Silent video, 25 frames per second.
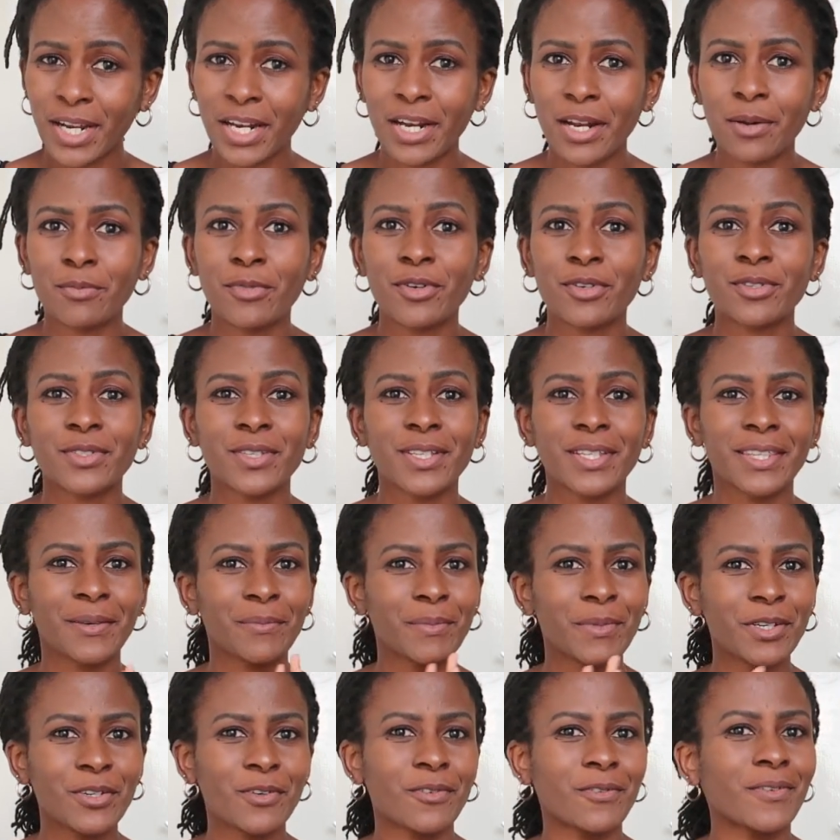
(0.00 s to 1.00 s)
And I'm also in the
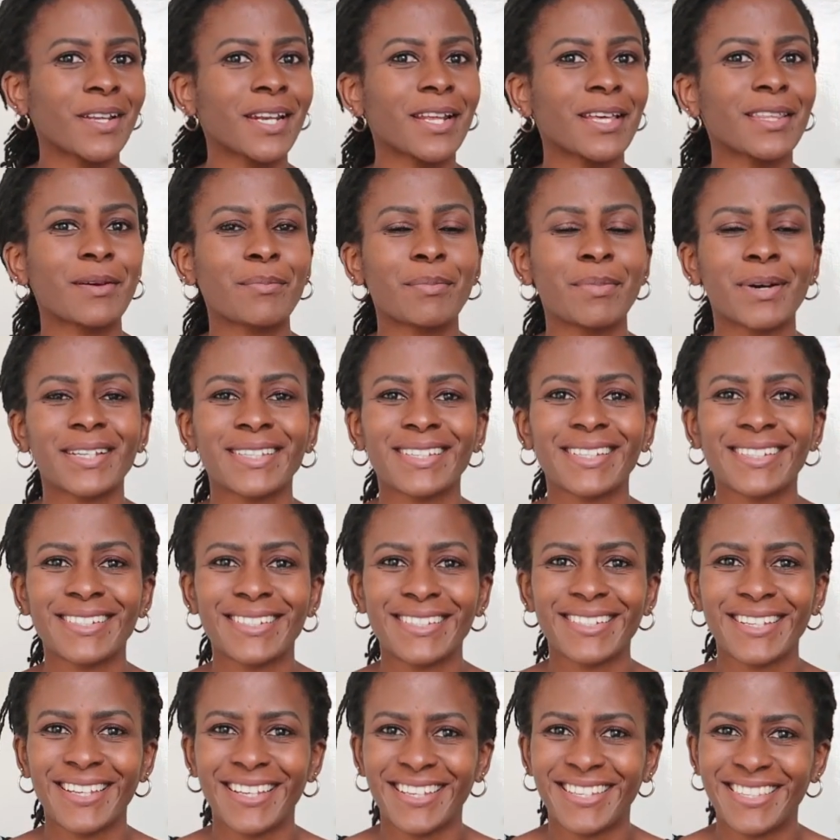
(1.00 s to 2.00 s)
middle of another pattern
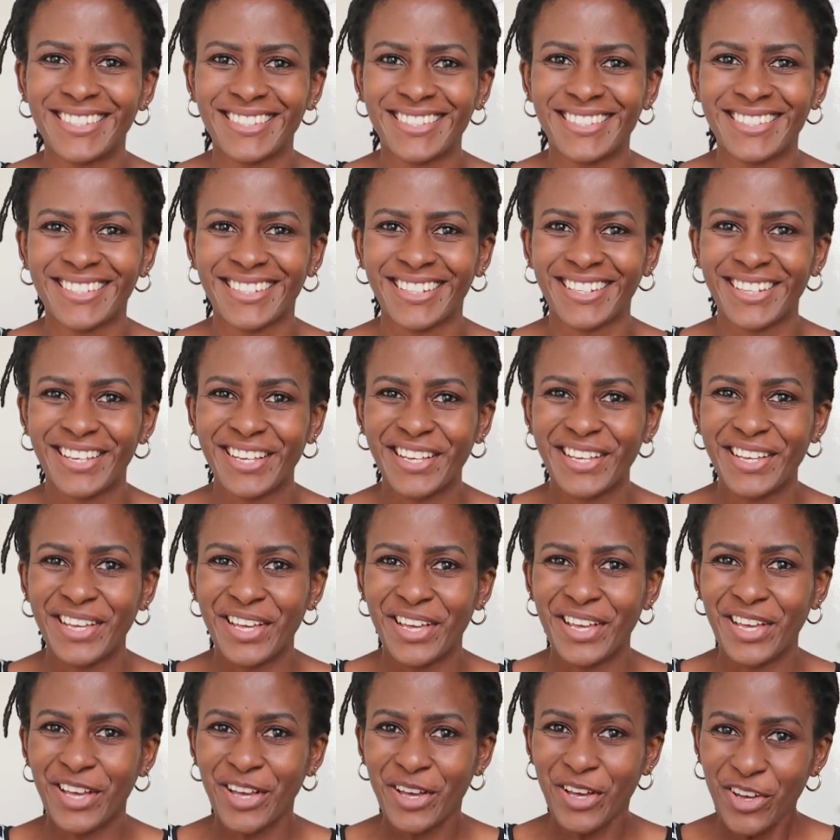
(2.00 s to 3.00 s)
test
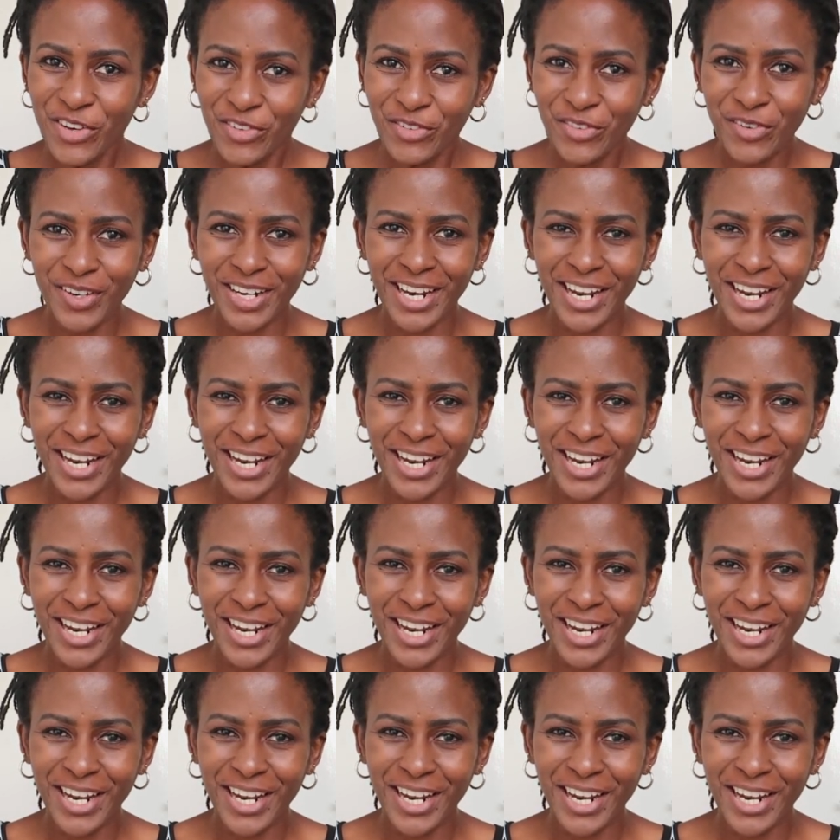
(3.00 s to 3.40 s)
for